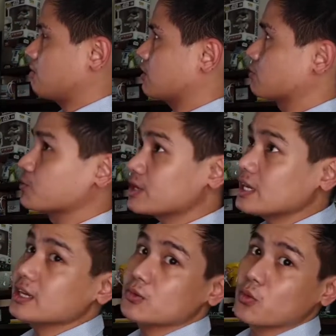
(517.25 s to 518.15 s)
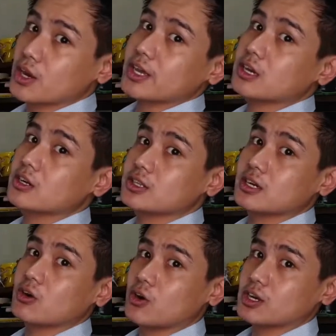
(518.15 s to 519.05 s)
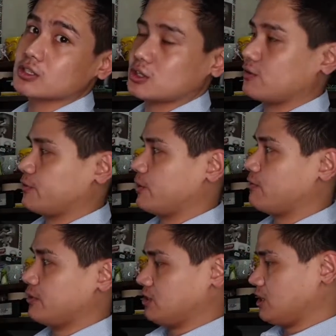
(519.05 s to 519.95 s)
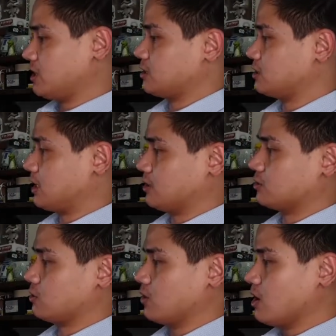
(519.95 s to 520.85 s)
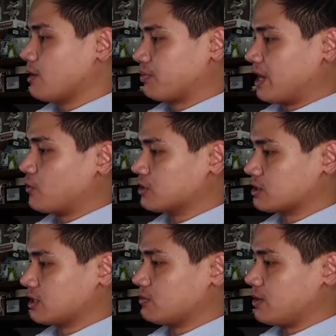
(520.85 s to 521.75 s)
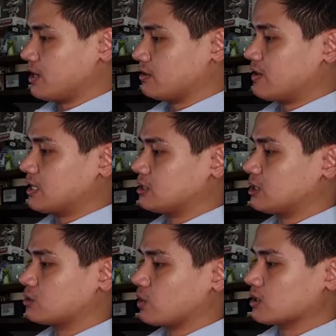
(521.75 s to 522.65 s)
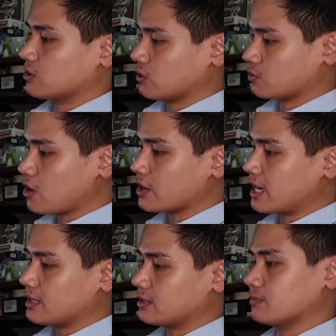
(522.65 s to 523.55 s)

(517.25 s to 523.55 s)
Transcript: really working on their Aura software for years now, so that one's gonna be an advantage. Well, ROCCAT